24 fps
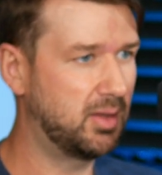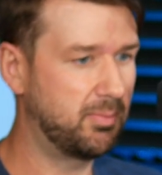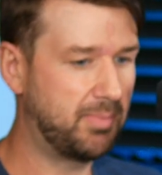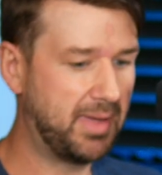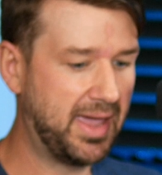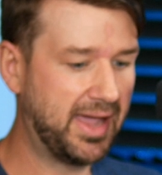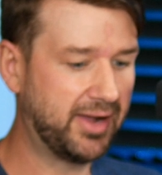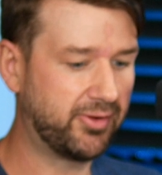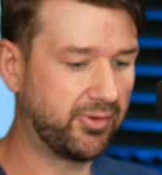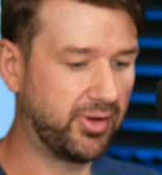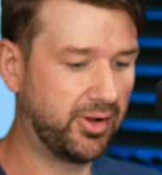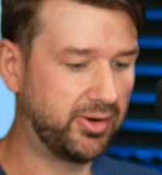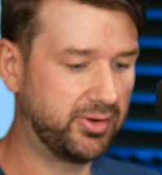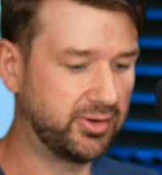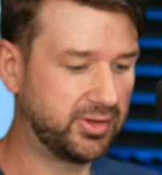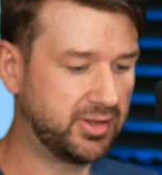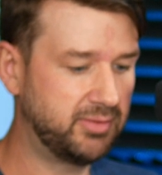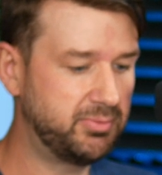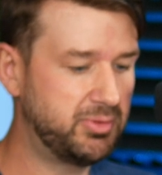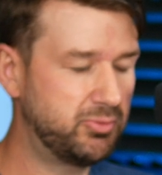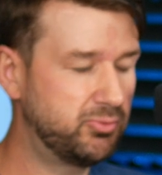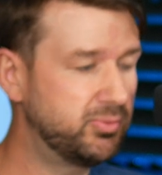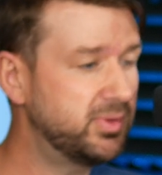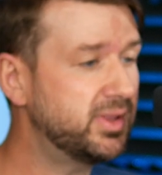background
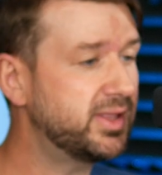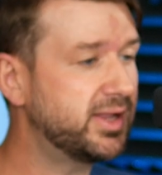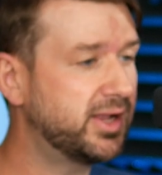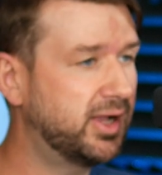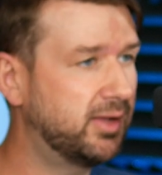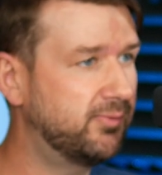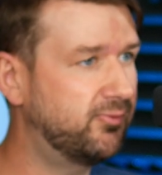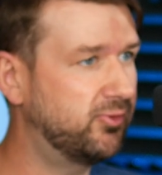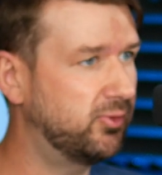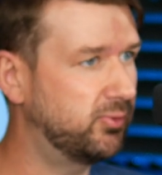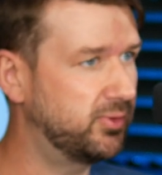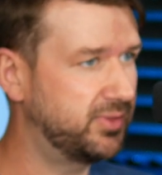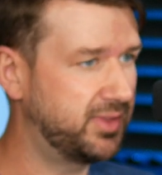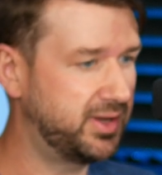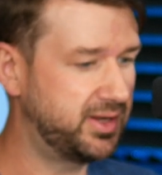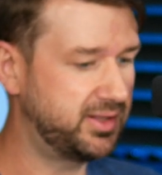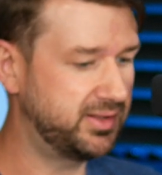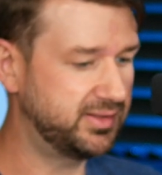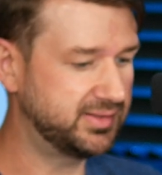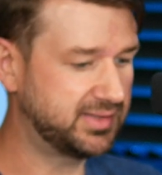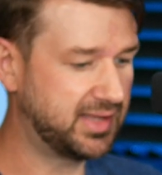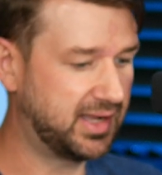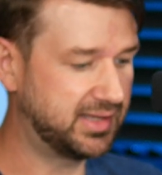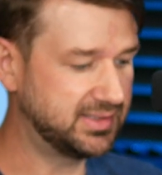can be really helpful with any
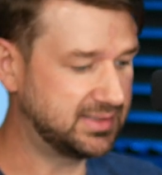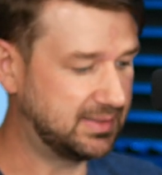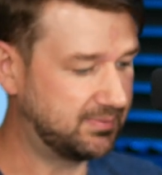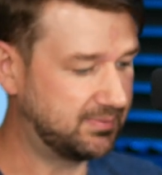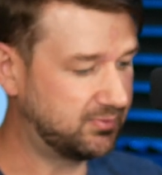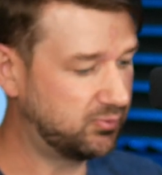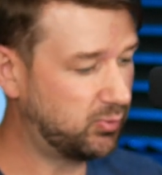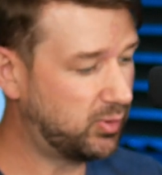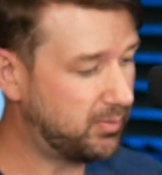of these concepts.